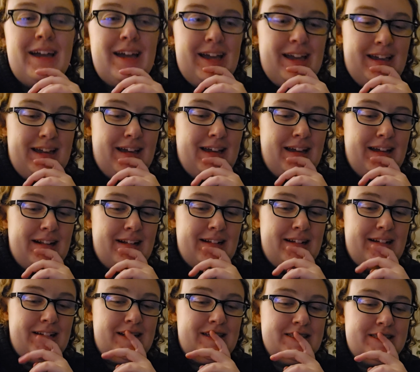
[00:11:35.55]
And
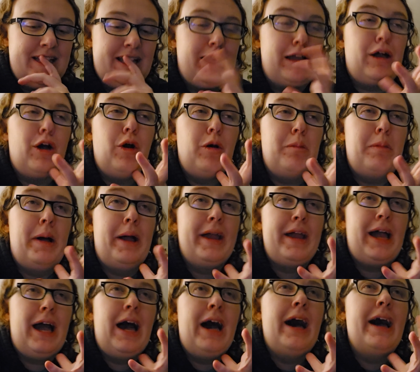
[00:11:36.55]
I was like, oh my
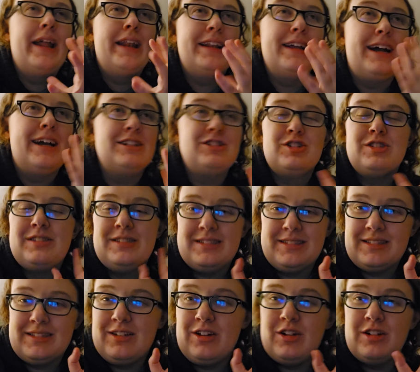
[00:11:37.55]
God.
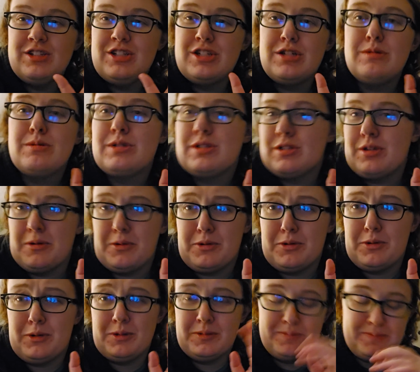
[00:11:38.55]
She was so
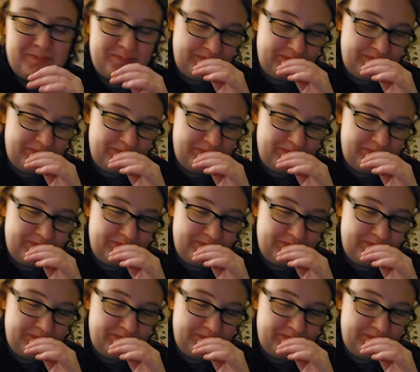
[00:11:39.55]
cool.